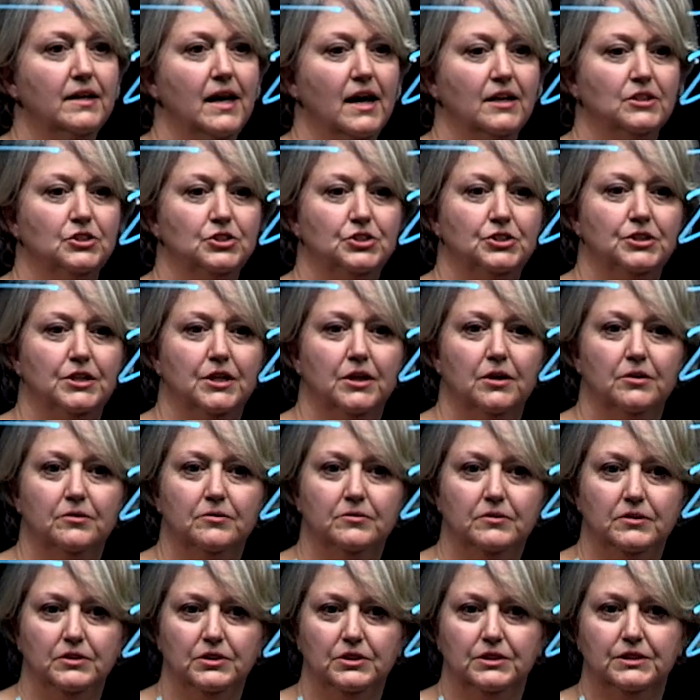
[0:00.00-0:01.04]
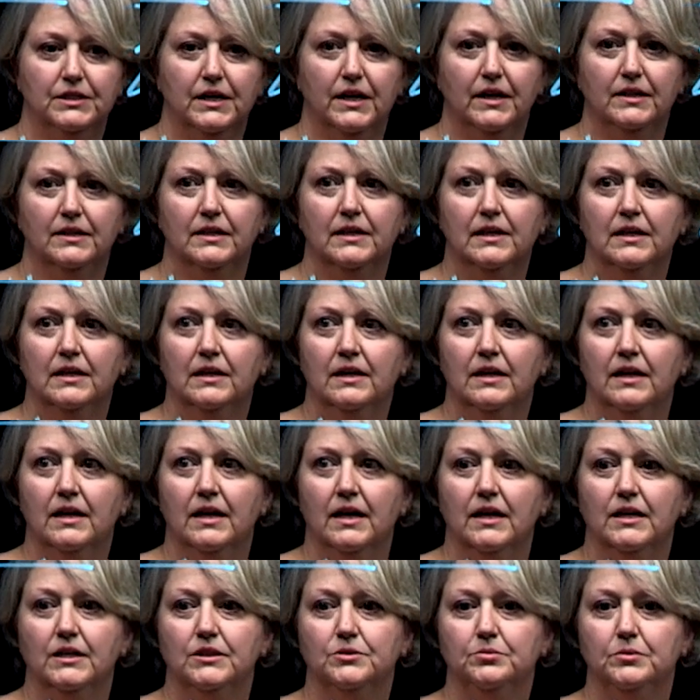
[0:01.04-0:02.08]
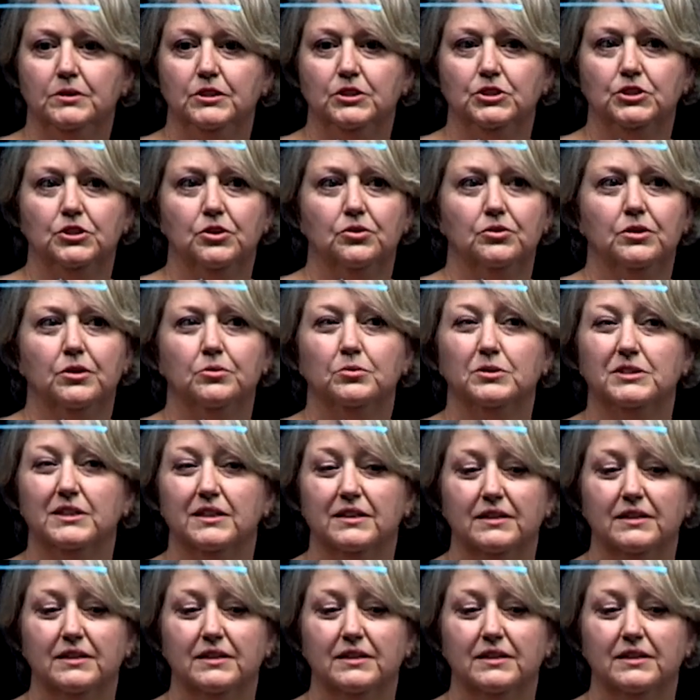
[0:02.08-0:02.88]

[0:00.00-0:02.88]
of last year, you said, as we showed, there was